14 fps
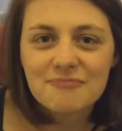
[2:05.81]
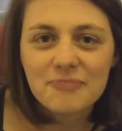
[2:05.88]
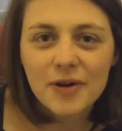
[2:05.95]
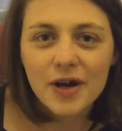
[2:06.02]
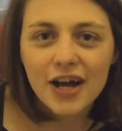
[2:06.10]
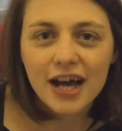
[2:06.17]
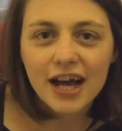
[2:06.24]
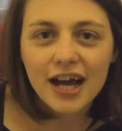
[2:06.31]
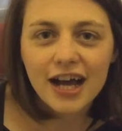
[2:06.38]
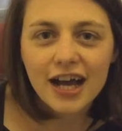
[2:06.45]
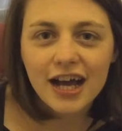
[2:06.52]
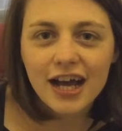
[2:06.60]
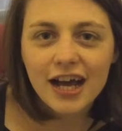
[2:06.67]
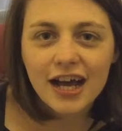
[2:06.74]
But
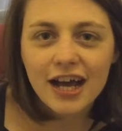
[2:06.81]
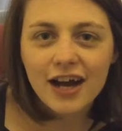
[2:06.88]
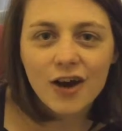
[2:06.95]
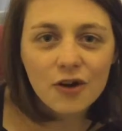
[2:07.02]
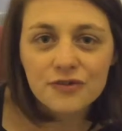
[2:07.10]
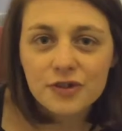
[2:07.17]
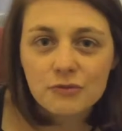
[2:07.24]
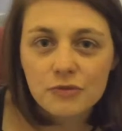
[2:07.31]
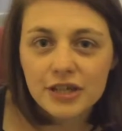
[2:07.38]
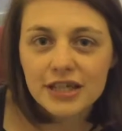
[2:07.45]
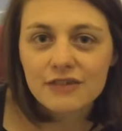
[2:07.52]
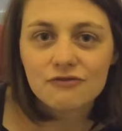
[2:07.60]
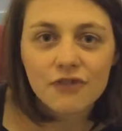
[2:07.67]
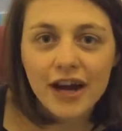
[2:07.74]
often
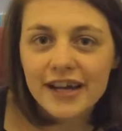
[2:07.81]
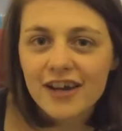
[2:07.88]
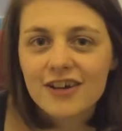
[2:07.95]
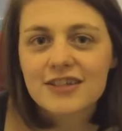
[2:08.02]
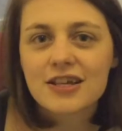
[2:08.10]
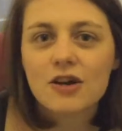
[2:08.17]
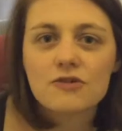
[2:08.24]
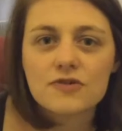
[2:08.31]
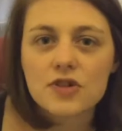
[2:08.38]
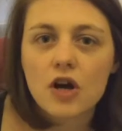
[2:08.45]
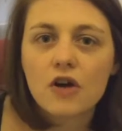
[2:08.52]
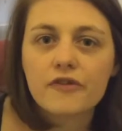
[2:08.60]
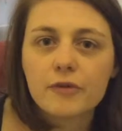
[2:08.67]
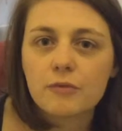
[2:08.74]
we write ourselves
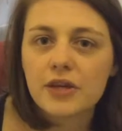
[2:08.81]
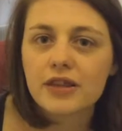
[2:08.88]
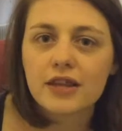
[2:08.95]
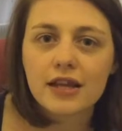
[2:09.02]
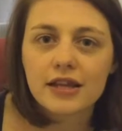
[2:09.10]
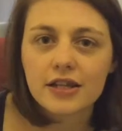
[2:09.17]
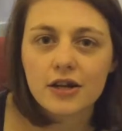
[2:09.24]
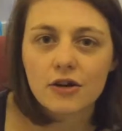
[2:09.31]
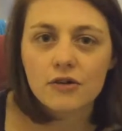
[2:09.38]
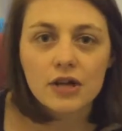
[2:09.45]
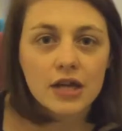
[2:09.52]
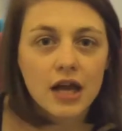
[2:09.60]
off and we think, you know,